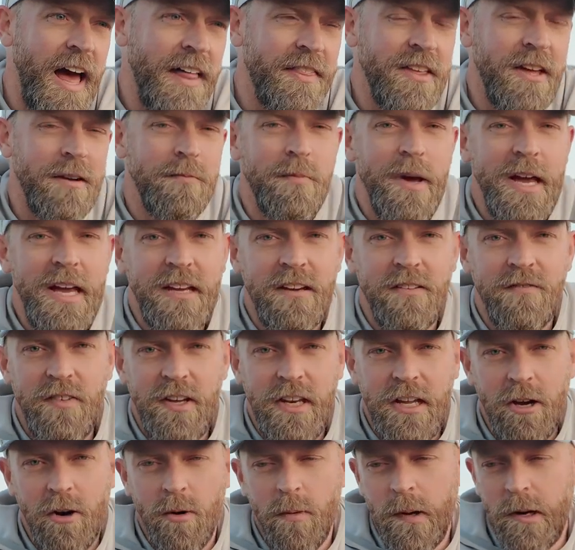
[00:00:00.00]
and then make a
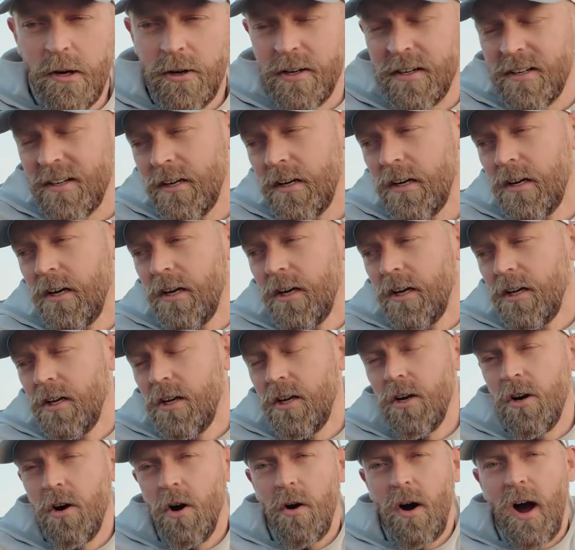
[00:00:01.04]
video about it.
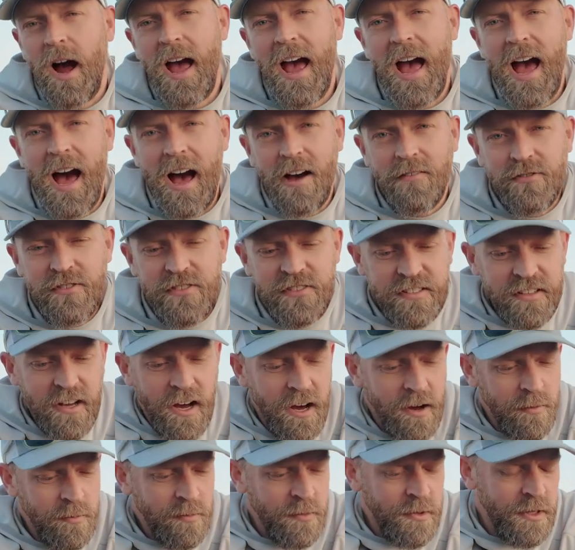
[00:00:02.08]
You know, I have
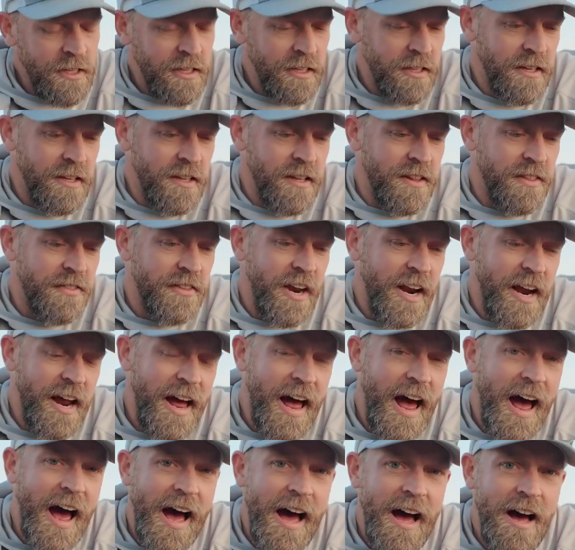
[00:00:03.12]
some that I
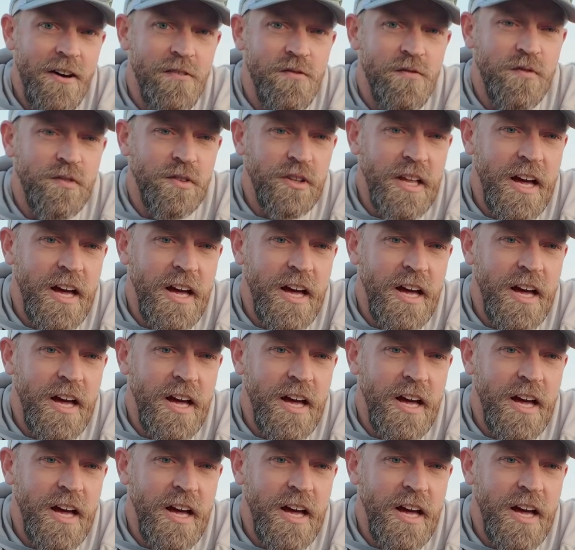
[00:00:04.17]
have